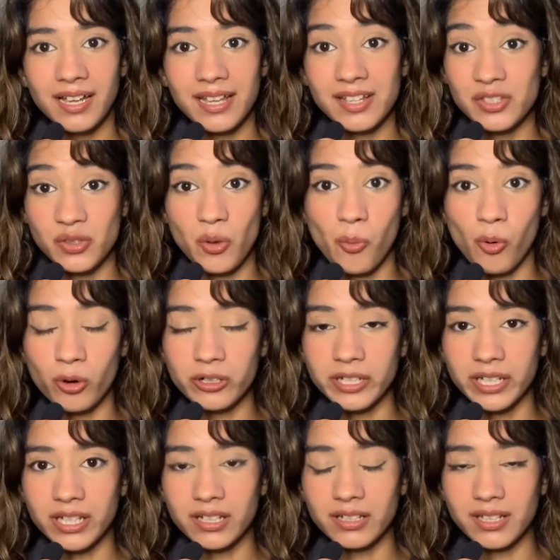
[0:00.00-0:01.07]
It's the
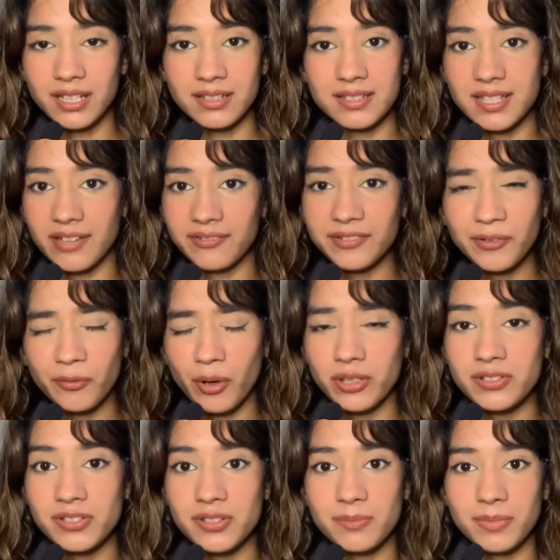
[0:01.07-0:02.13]
warrior, and 7 of
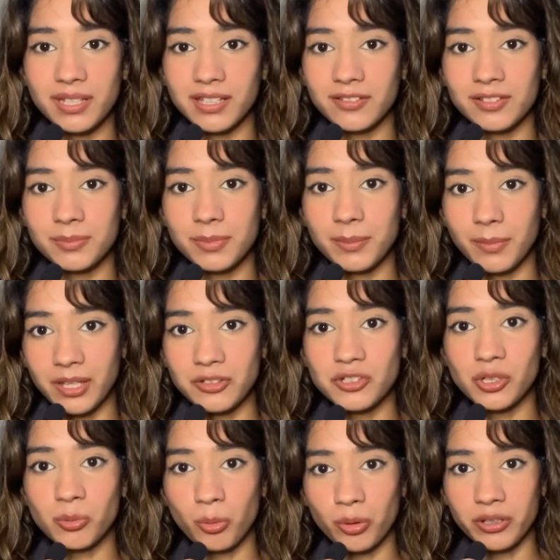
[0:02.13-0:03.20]
Wands to me gives me
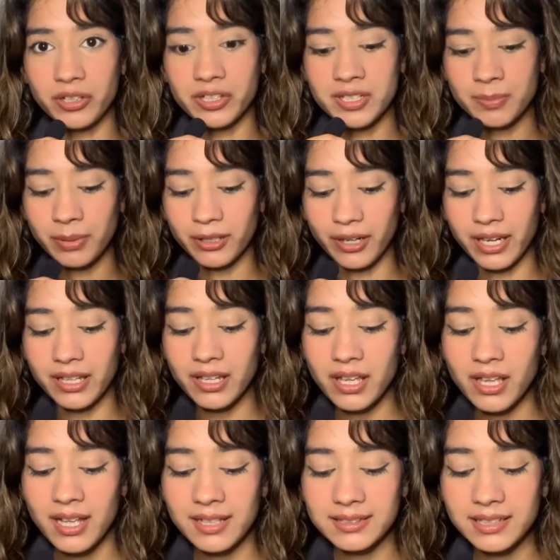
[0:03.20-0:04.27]
major warrior spirit.
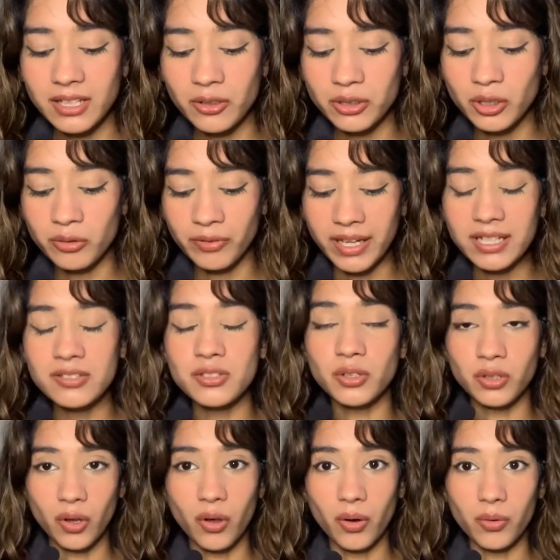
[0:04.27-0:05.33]
Leo, you're ready to
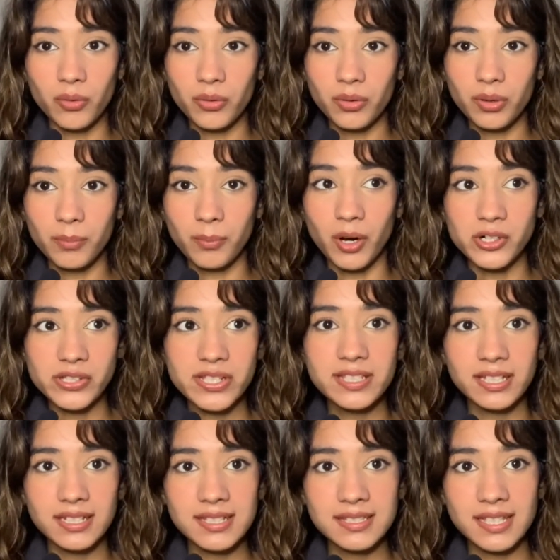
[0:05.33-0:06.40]
go. Mars is
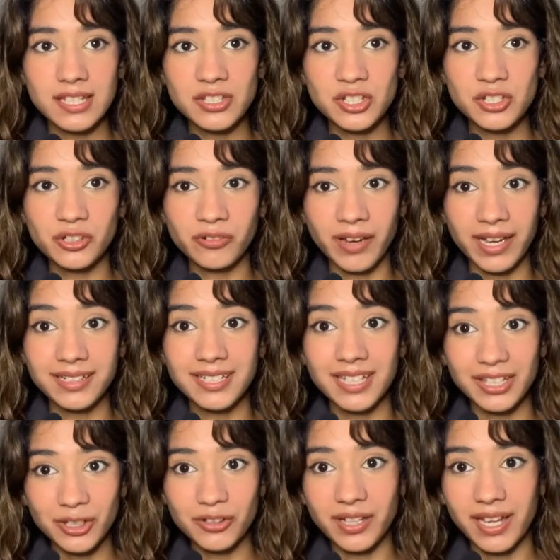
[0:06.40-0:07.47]
going to station direct
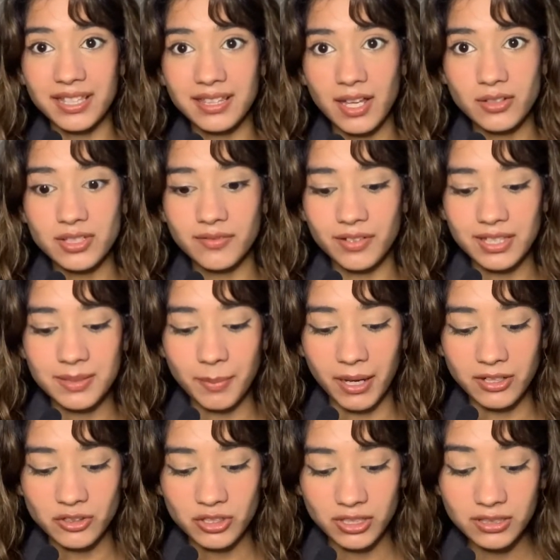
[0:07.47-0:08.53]
in your 9th house of
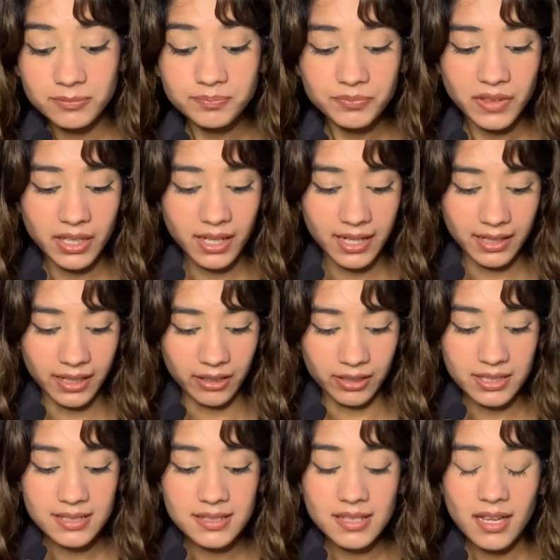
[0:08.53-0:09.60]
expansion in
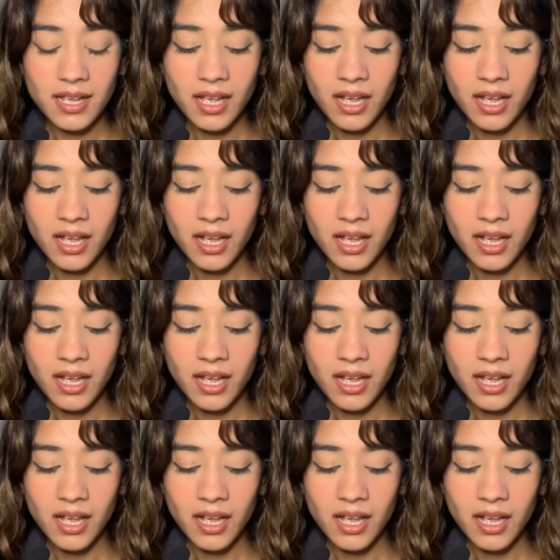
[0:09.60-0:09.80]
Aries.